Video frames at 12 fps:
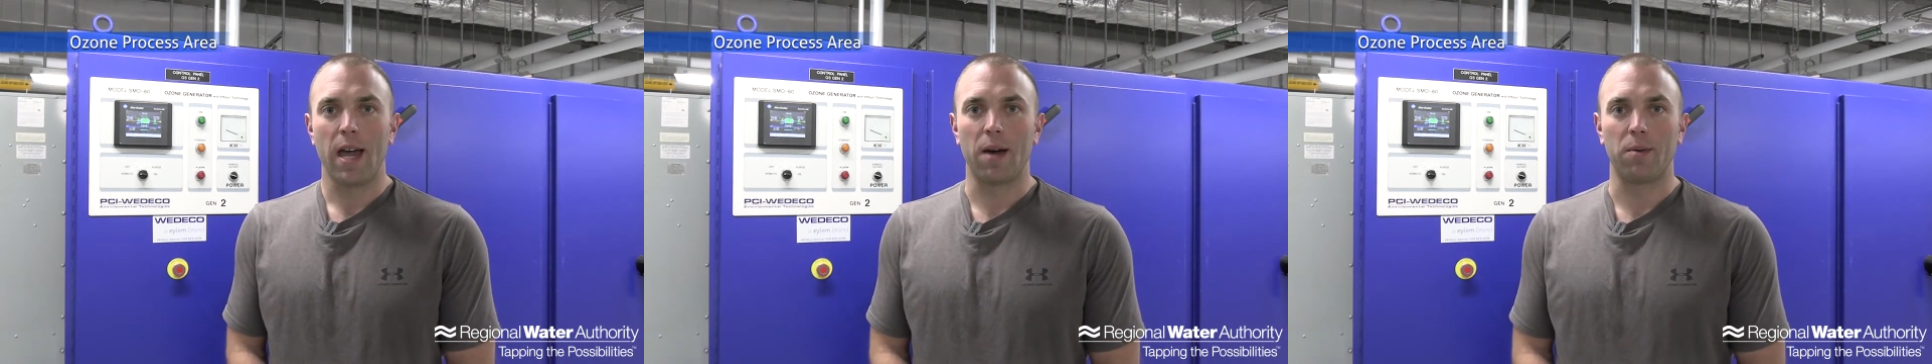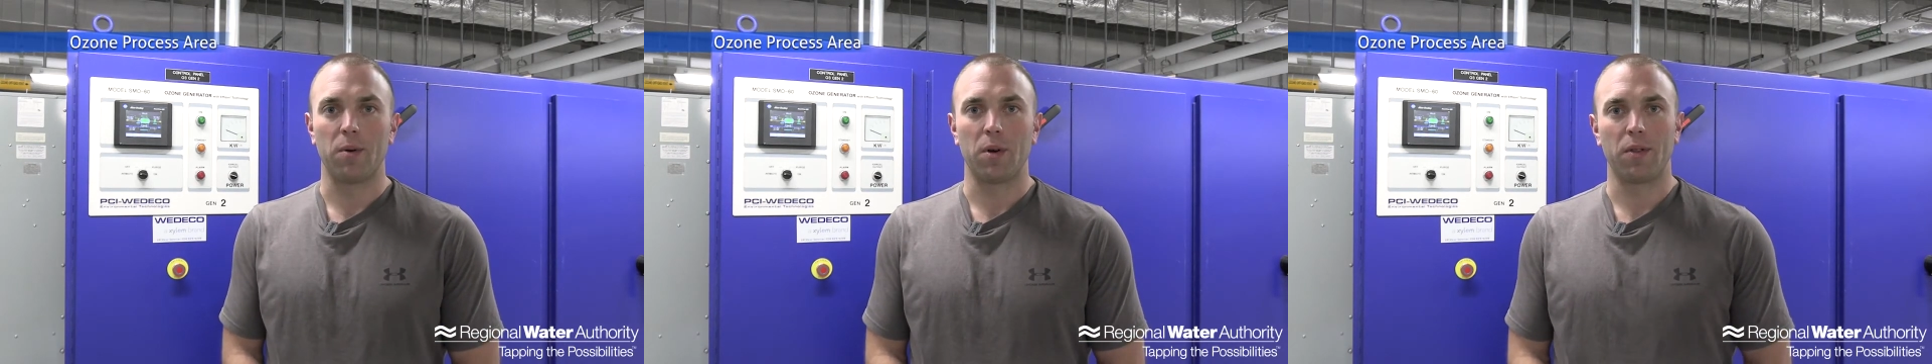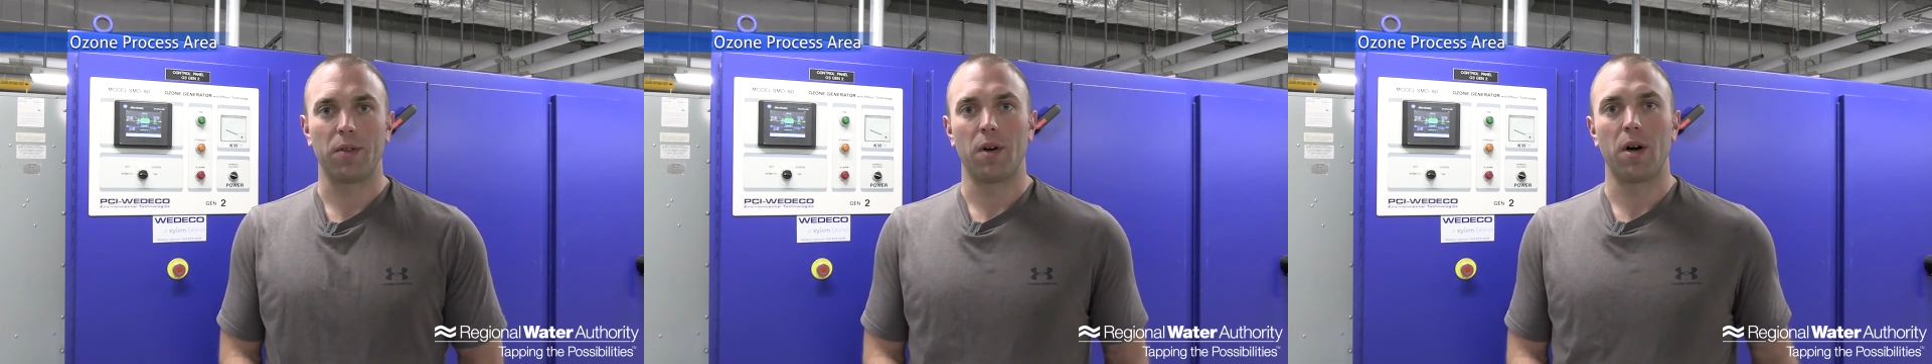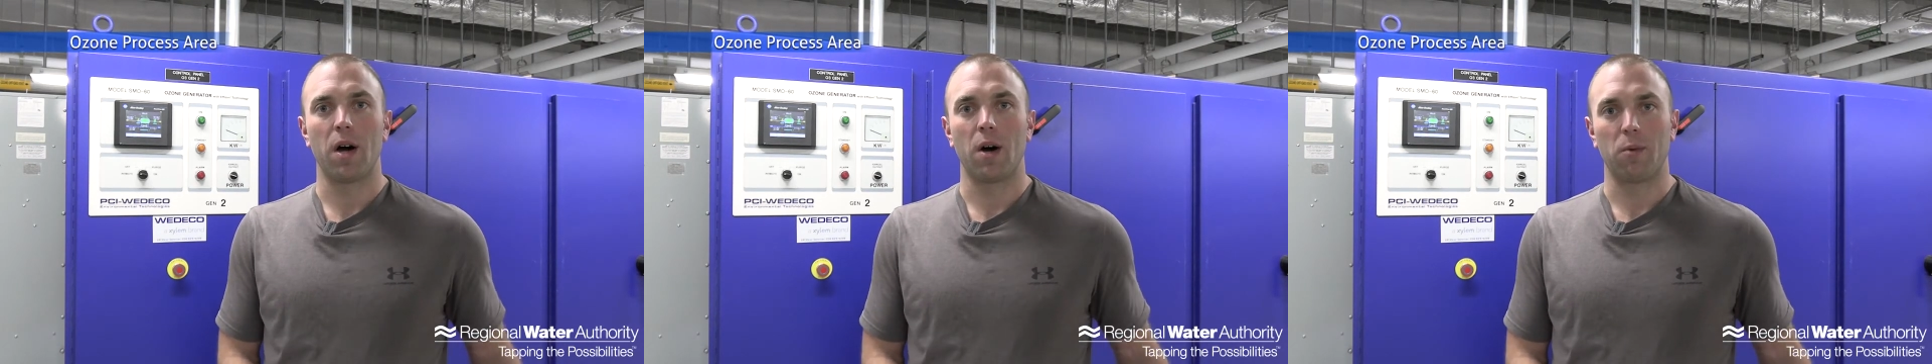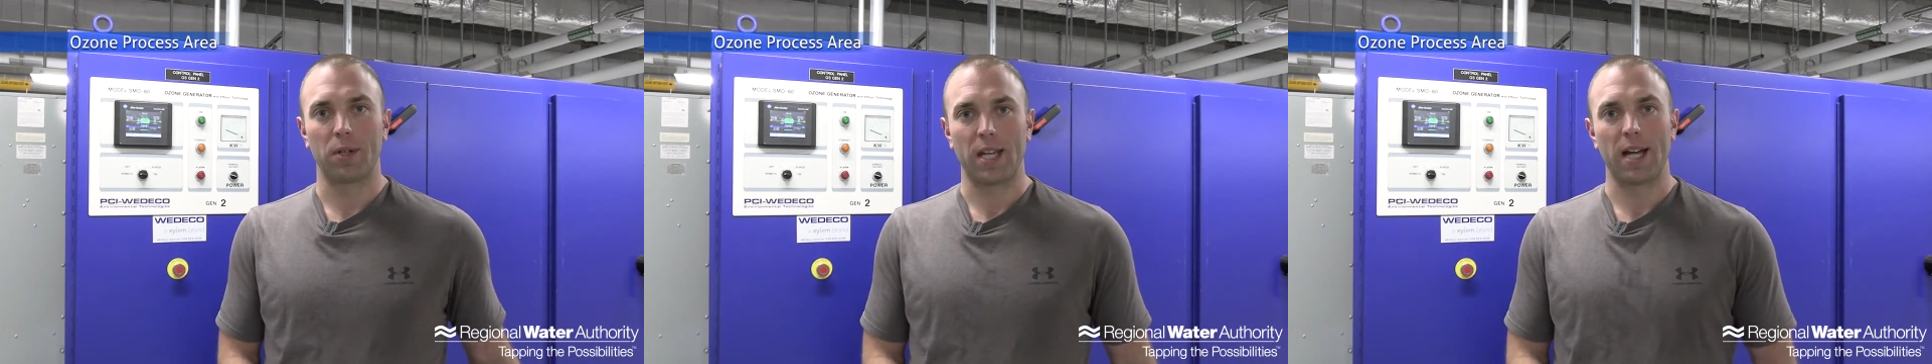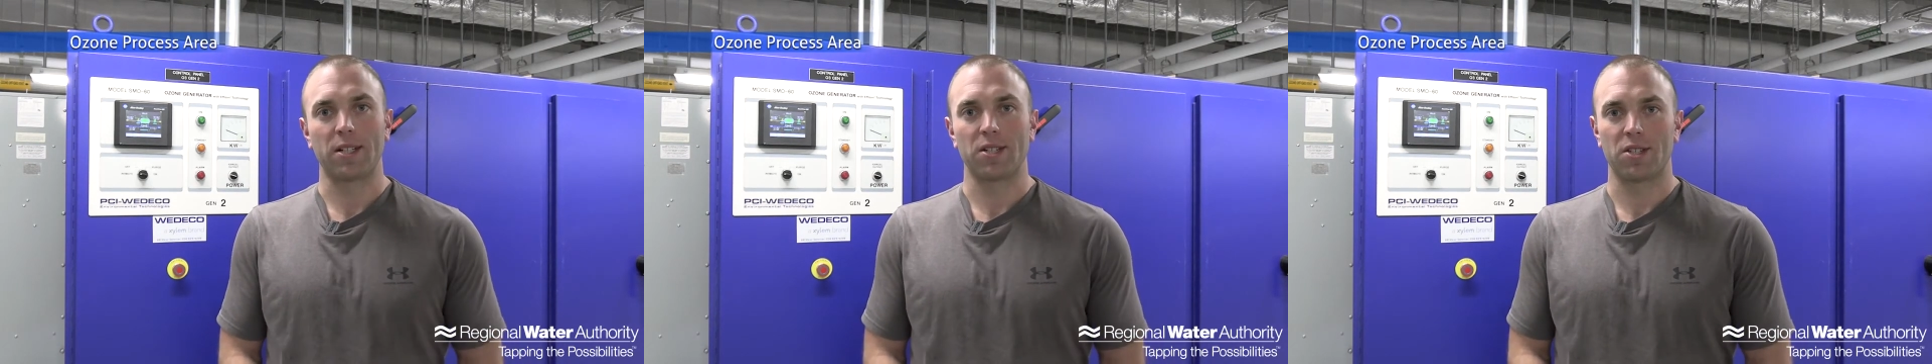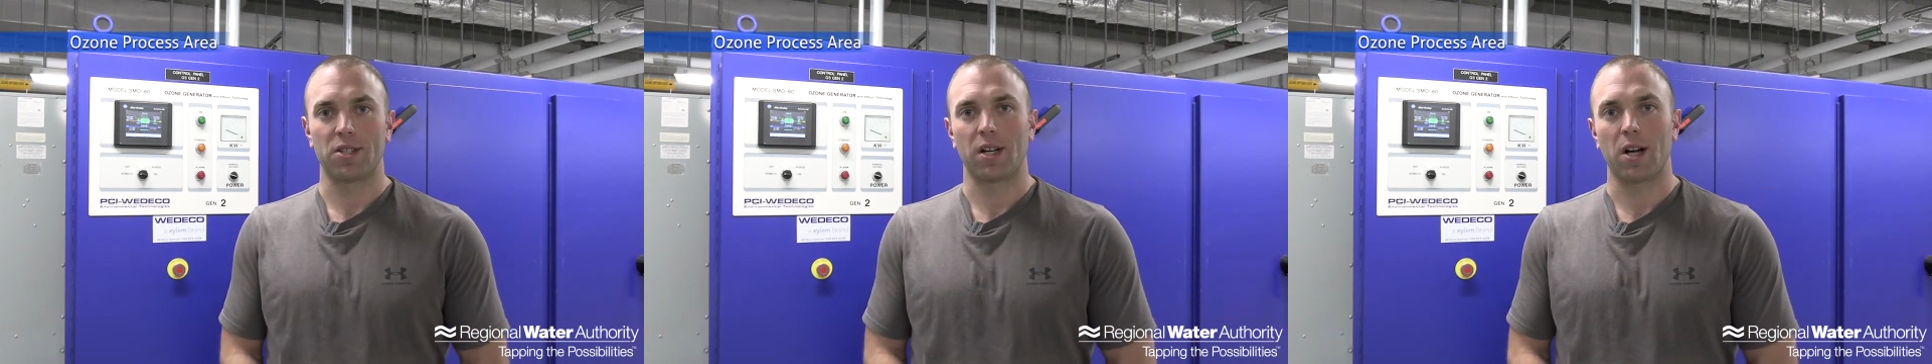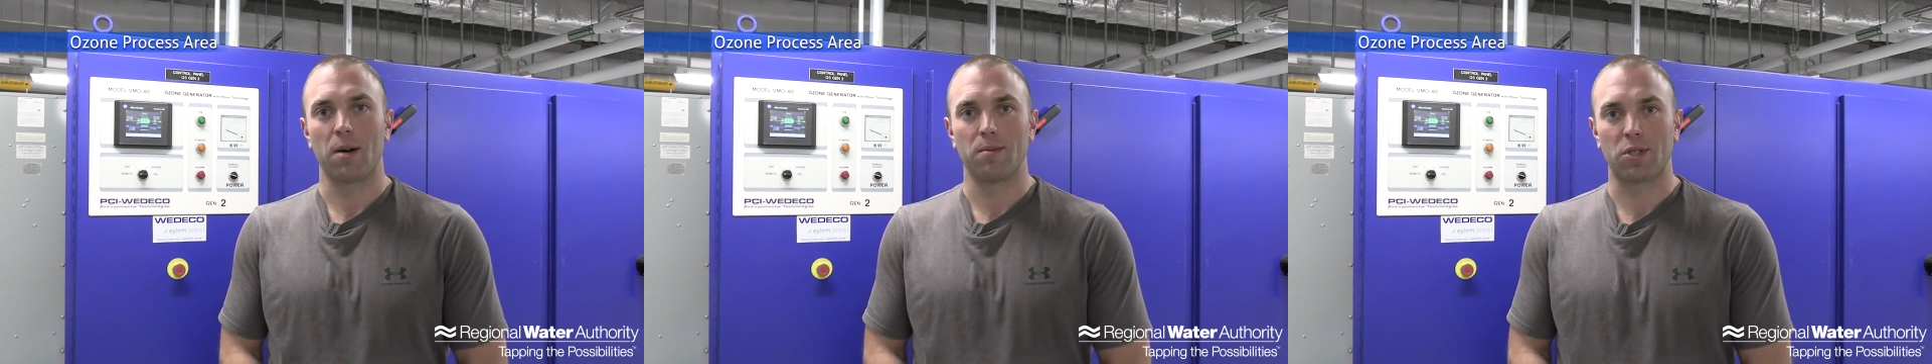And what that does is
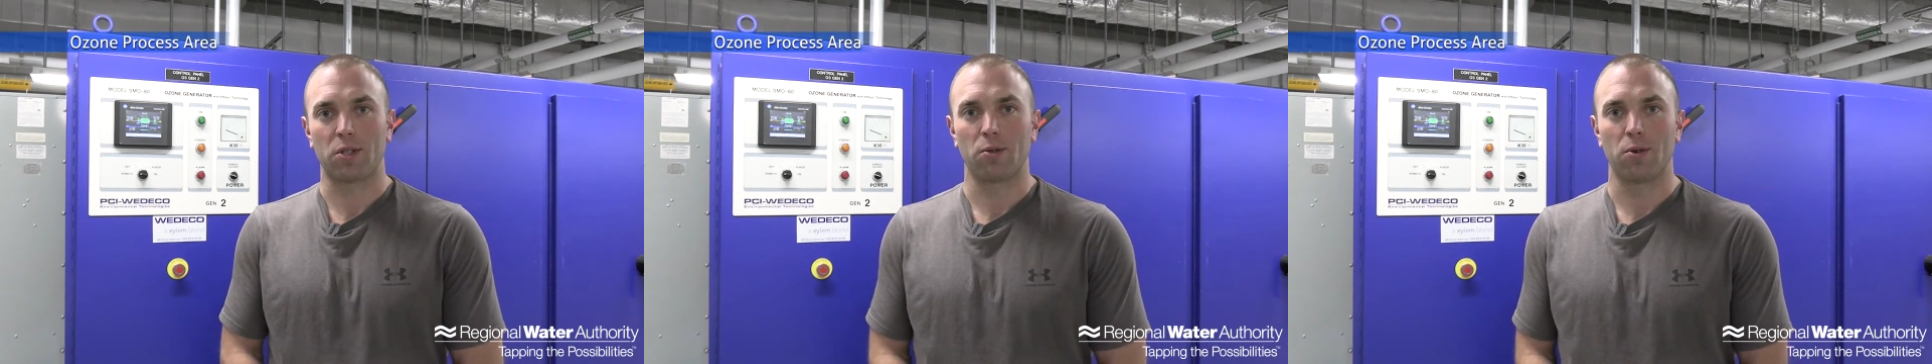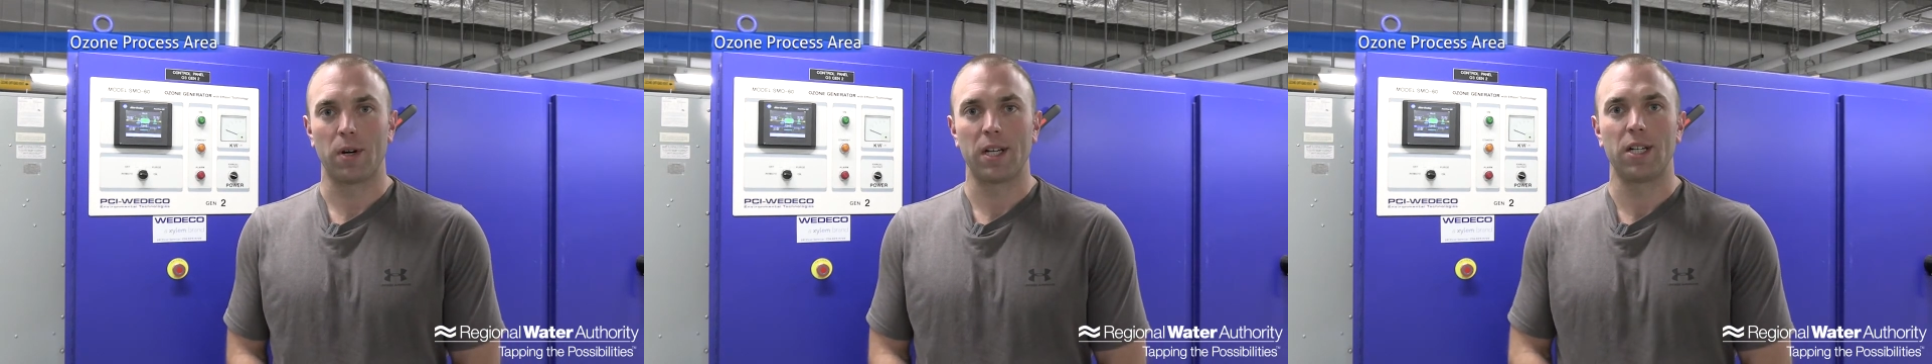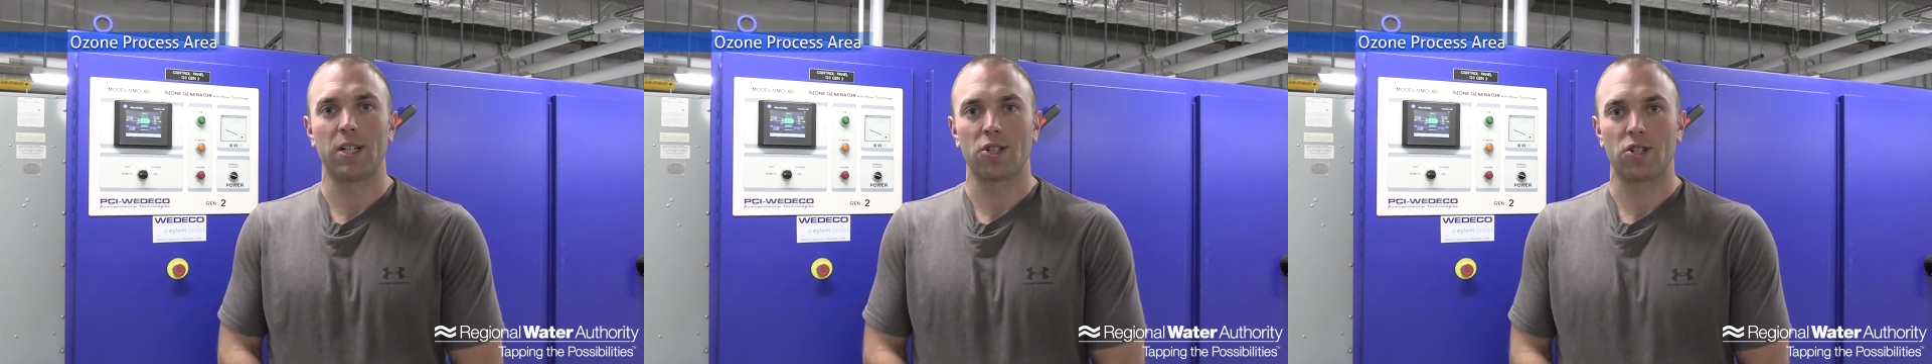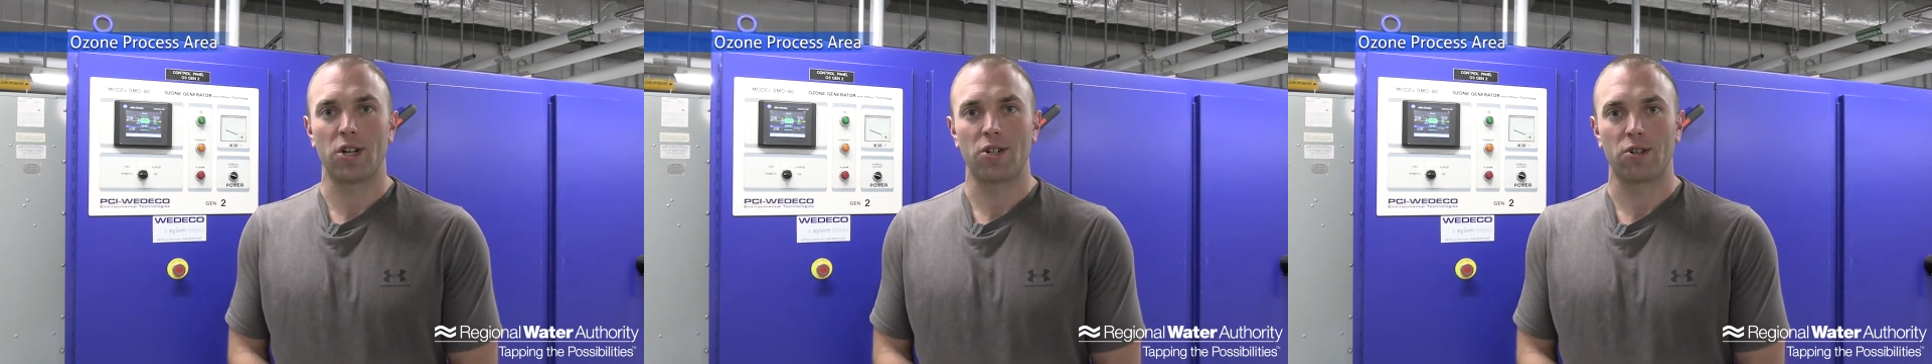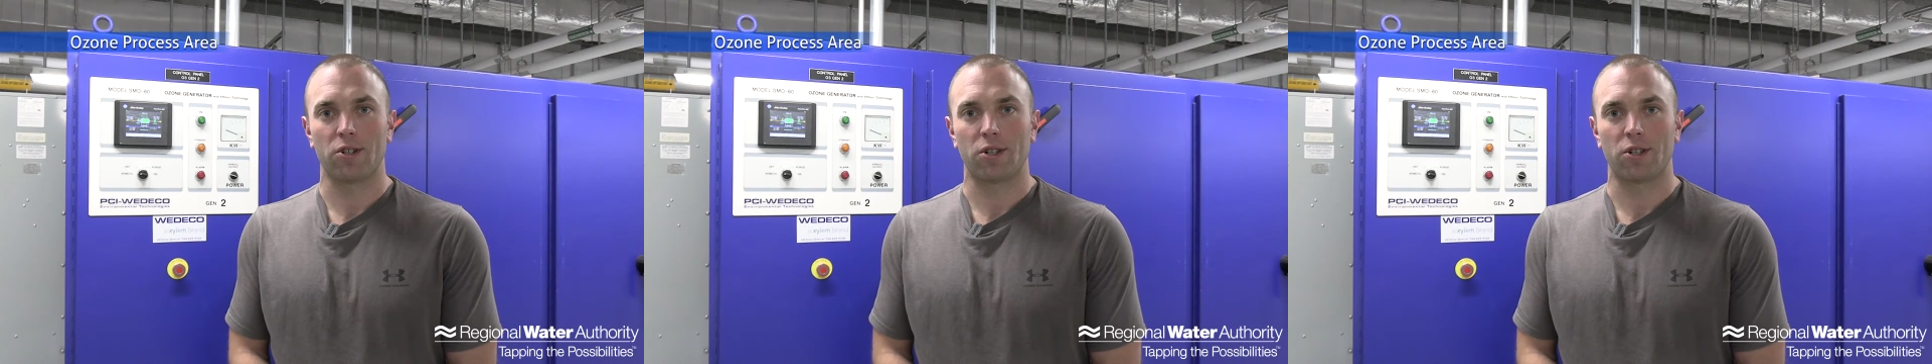it comes through a heat exchanger,